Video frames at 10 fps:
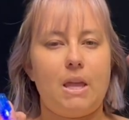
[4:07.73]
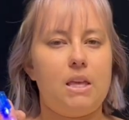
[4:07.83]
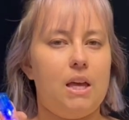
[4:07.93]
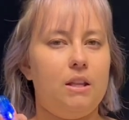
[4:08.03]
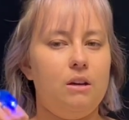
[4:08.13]

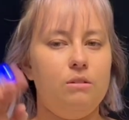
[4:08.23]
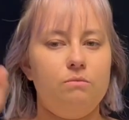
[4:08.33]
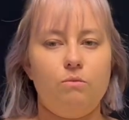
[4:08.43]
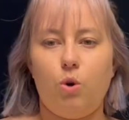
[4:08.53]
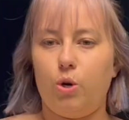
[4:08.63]
Yellow
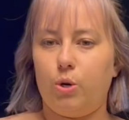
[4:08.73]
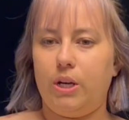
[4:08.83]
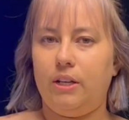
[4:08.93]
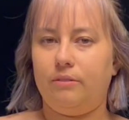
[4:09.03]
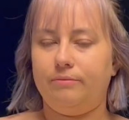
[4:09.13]
or
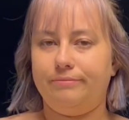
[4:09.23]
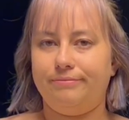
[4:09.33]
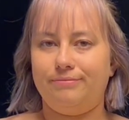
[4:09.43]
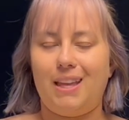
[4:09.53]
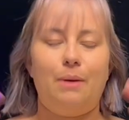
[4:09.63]
green?
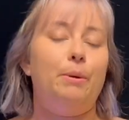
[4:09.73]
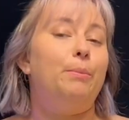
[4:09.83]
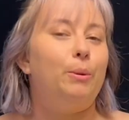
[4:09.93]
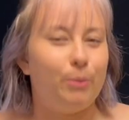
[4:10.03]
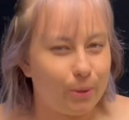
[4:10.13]
I'm a
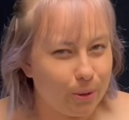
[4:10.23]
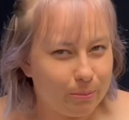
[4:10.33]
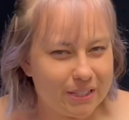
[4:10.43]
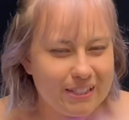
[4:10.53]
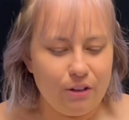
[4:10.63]
purple girl
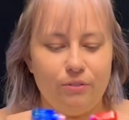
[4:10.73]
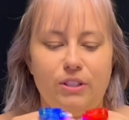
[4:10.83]
myself.